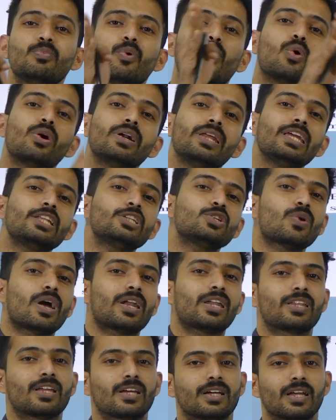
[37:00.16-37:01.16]
body to
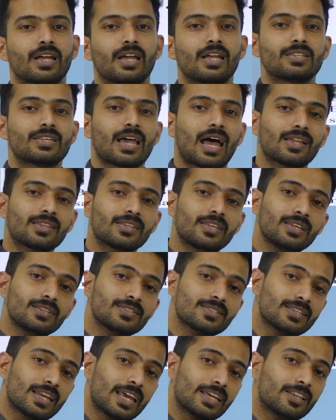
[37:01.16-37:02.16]
another. Charge
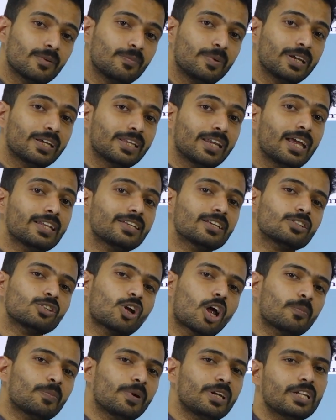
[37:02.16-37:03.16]
is neither be created
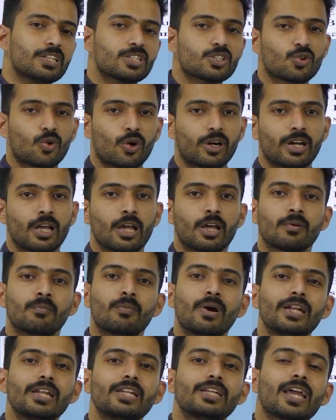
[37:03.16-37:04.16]
nor be destroyed,
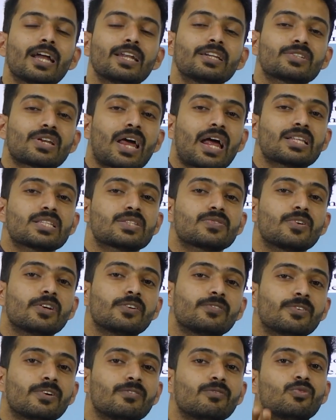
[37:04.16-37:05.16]
but it can
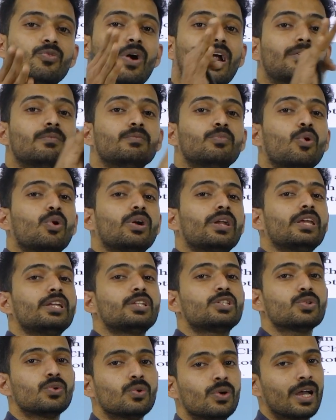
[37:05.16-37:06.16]
transfer from one
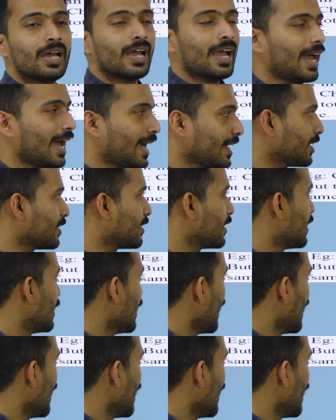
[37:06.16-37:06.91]
body to another.